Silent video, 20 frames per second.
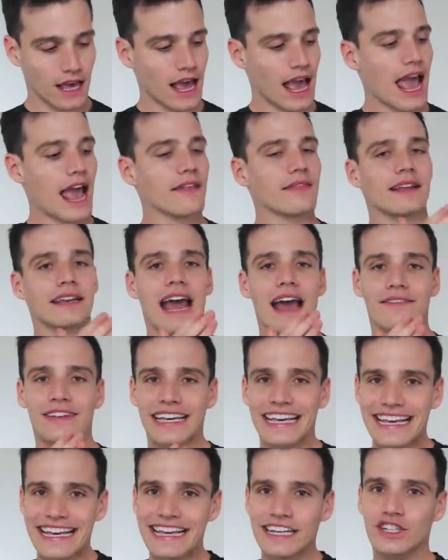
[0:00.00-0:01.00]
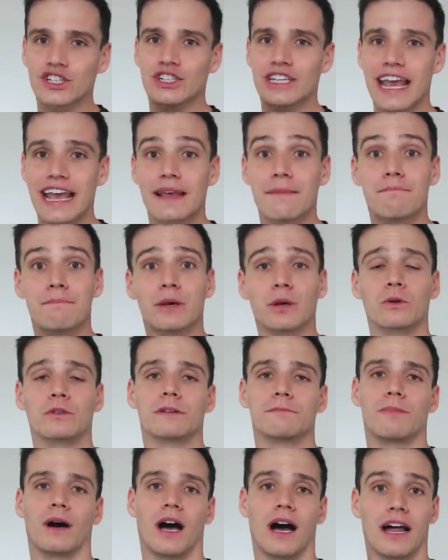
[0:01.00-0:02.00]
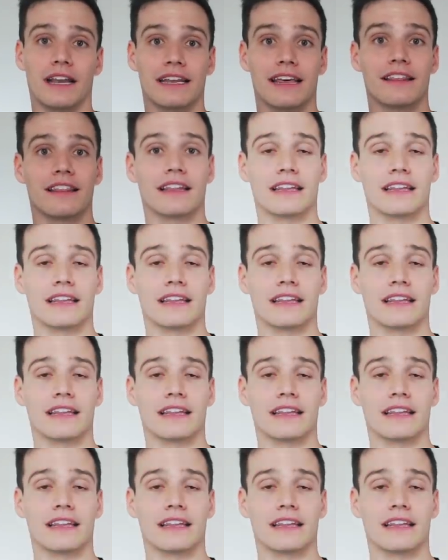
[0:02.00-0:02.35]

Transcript: and then having each day build upon the